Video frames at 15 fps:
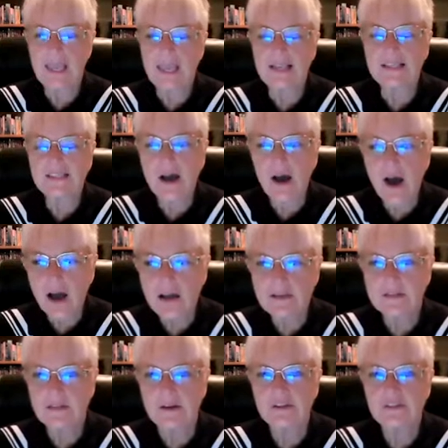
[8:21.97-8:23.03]
It's
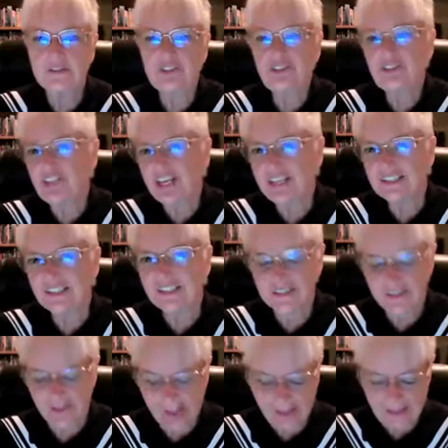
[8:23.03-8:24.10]
also just
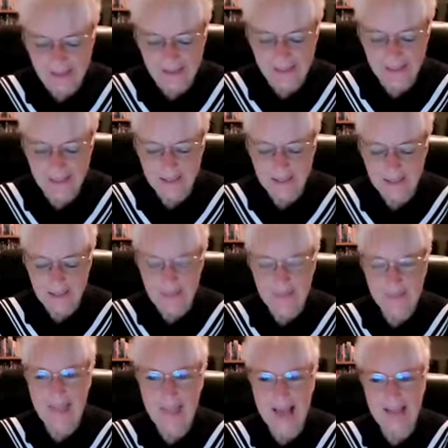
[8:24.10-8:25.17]
as likely
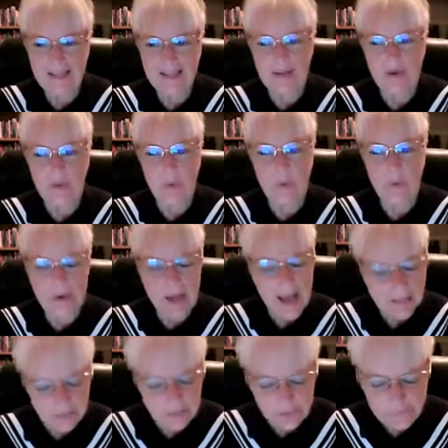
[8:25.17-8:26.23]
that we're
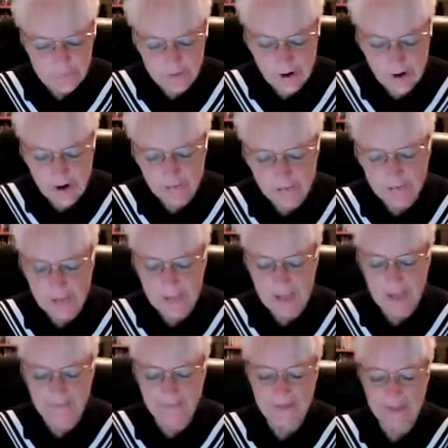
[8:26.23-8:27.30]
not too far from
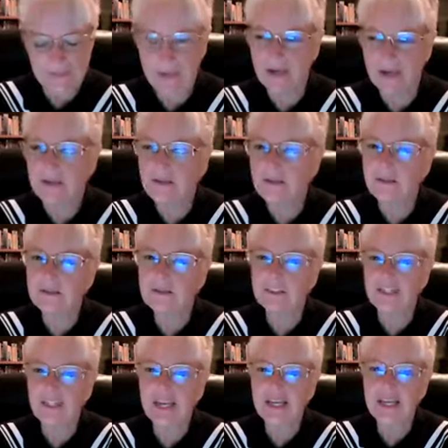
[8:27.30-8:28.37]
having a medical
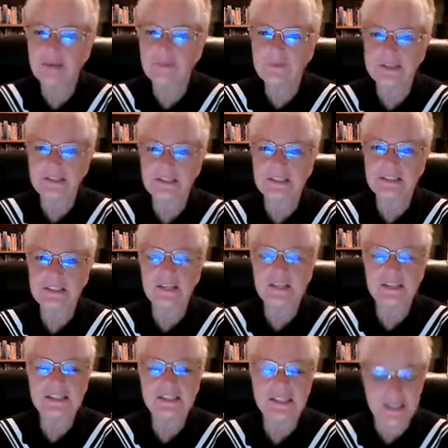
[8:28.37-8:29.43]
checkup consist, at
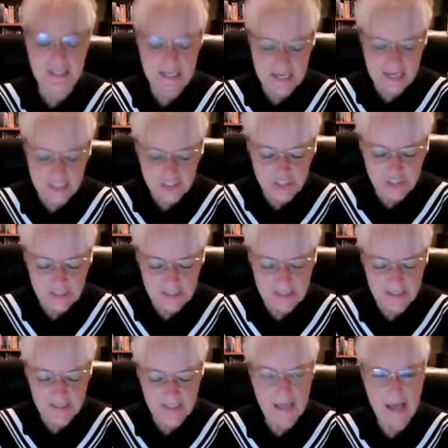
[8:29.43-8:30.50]
least
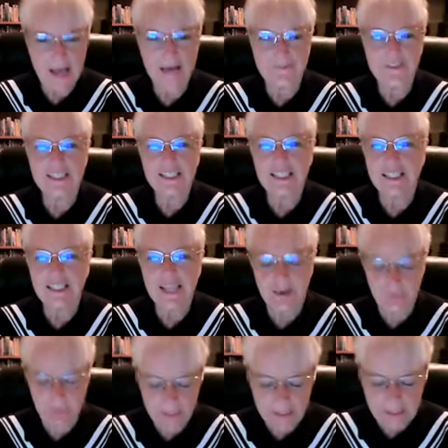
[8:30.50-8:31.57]
initially, of a DNA
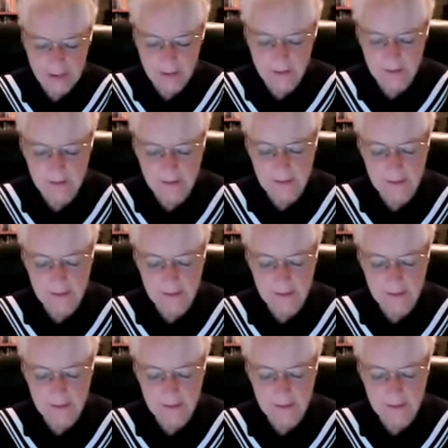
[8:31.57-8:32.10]
readout.